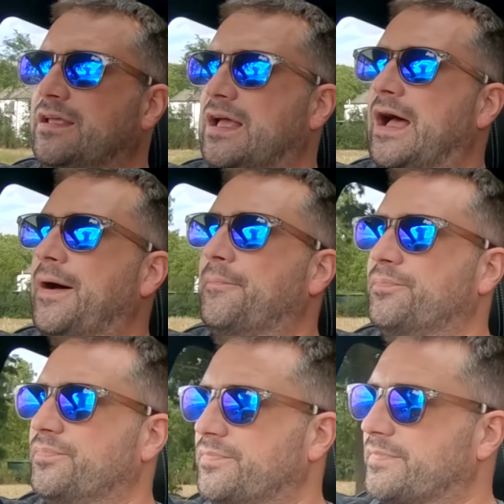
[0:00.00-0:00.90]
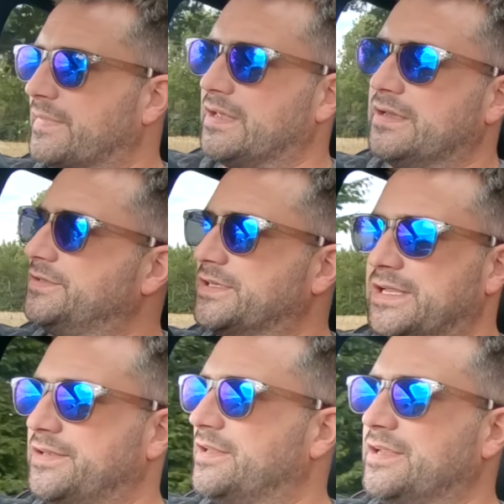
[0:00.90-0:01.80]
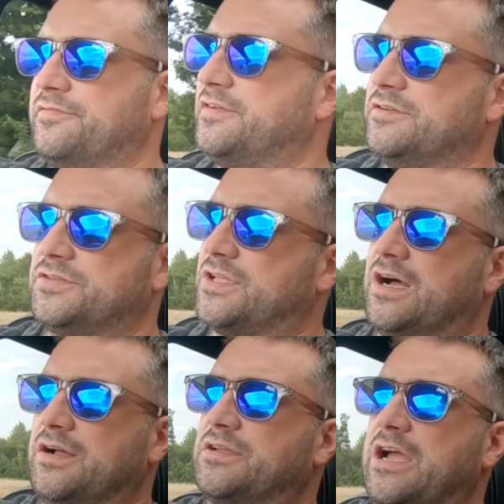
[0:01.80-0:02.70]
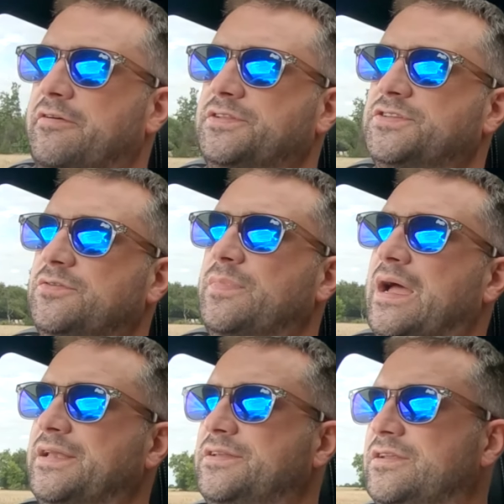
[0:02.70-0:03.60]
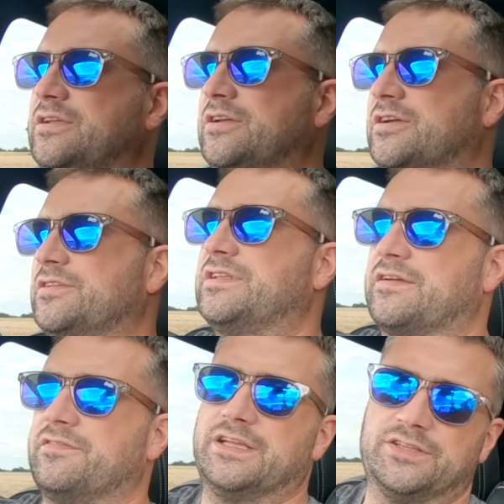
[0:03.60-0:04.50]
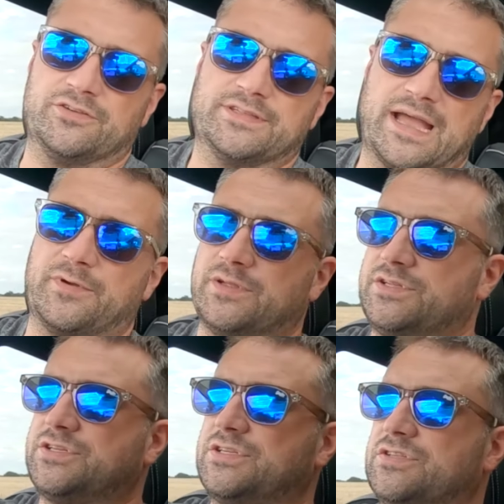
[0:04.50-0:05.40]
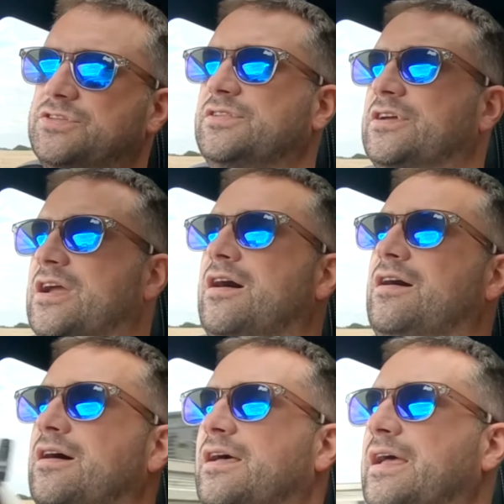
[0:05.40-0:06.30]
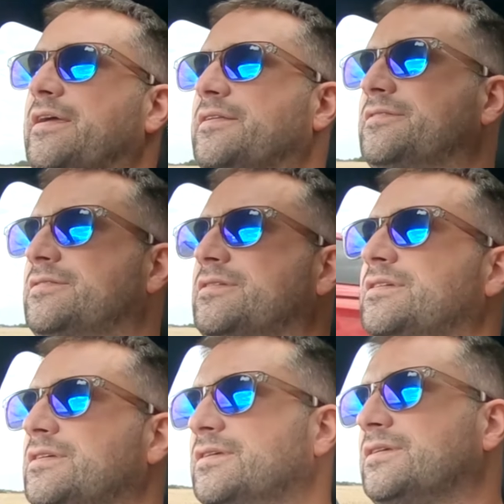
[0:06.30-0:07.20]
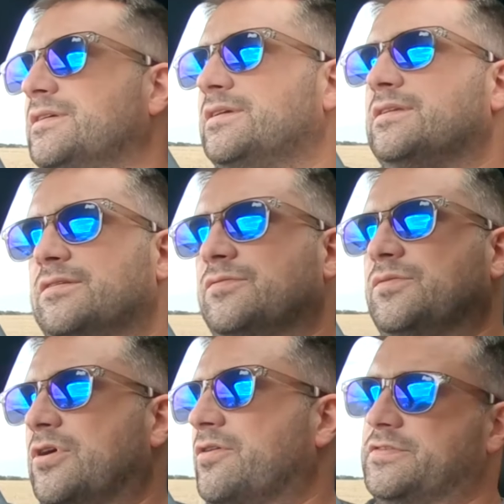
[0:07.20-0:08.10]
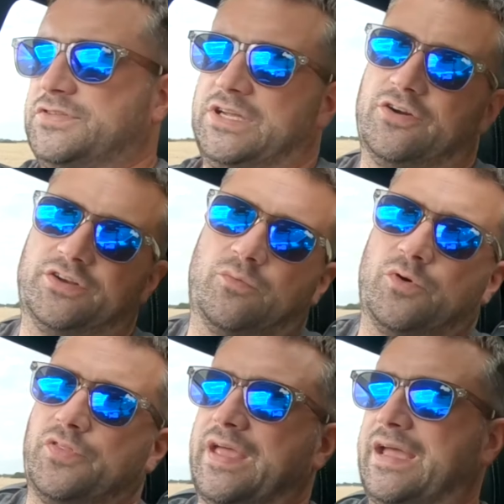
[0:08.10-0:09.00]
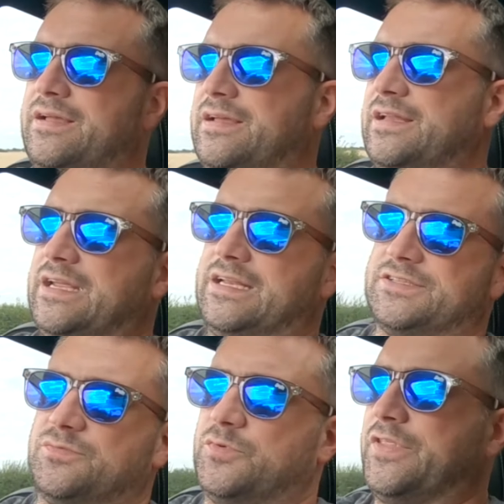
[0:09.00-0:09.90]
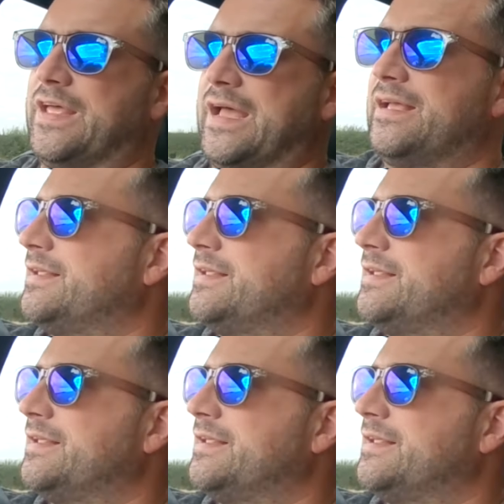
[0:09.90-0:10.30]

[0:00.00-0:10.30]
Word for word: um, he said if you start going too mad, you can definitely do damage to the car, and obviously I don't want that, and he doesn't want that.